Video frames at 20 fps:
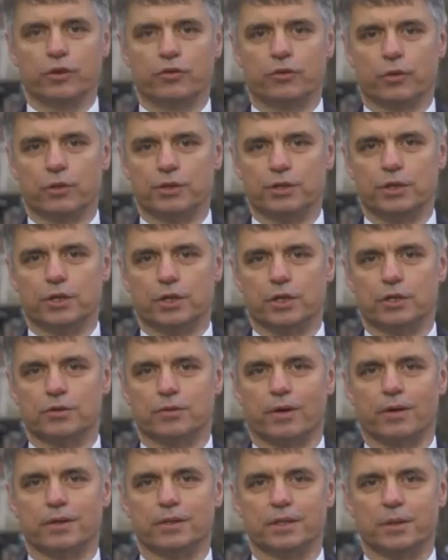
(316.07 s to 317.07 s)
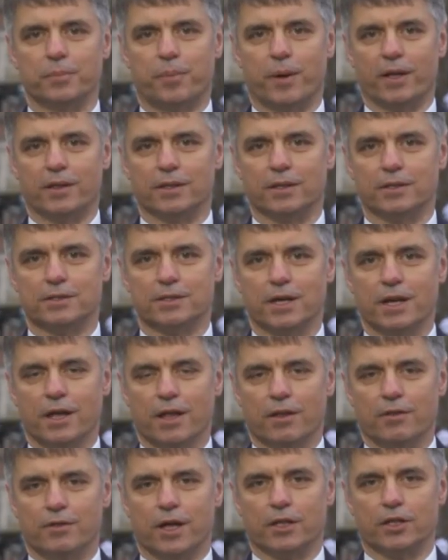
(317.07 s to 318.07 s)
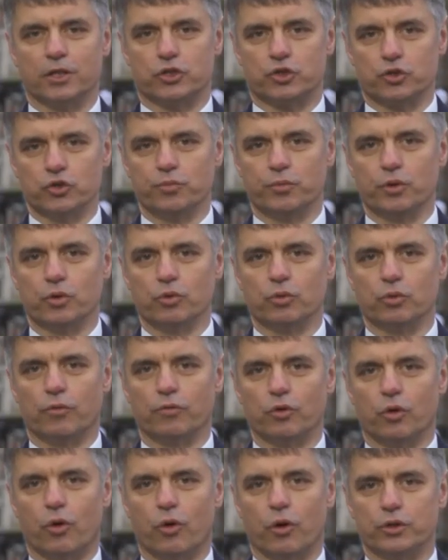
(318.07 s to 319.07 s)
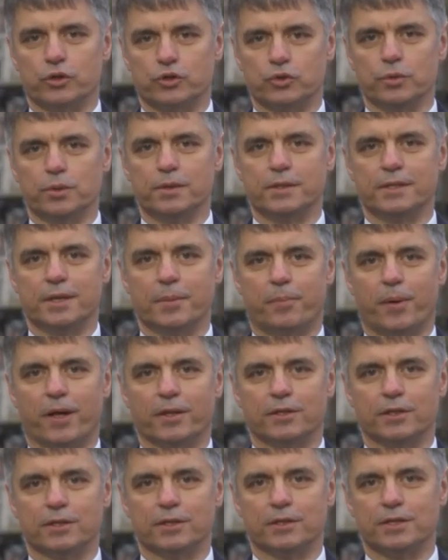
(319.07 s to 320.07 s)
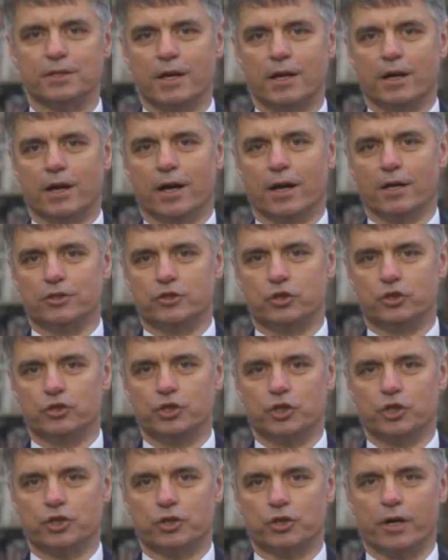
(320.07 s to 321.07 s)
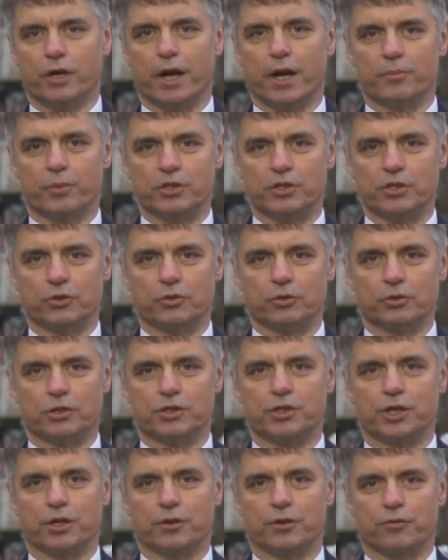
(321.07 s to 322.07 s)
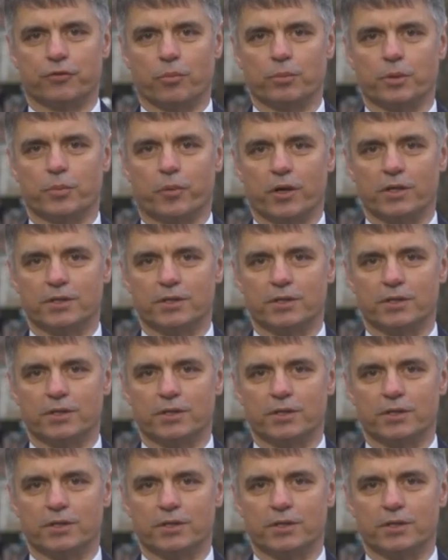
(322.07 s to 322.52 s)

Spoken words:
these 30 years of our independence, that it should be rule of law and should be independent judiciary and prosecutor general from the